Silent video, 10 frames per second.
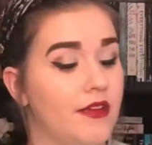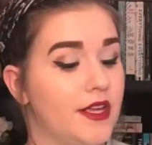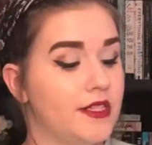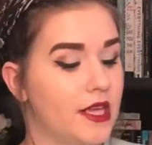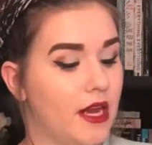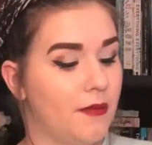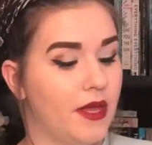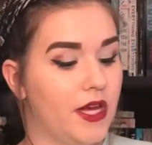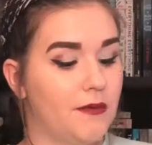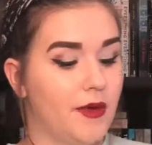these, and I
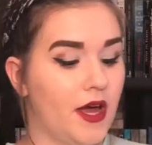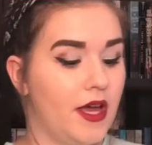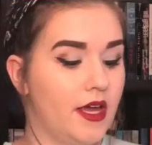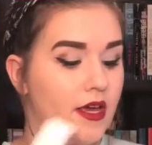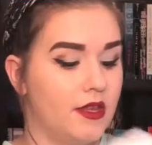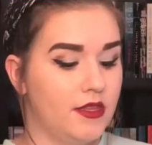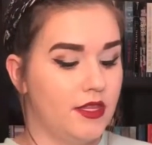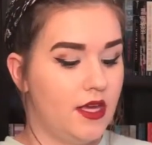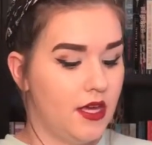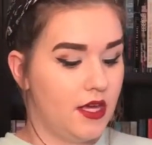plan on buying
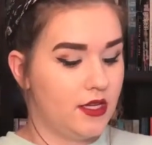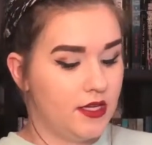the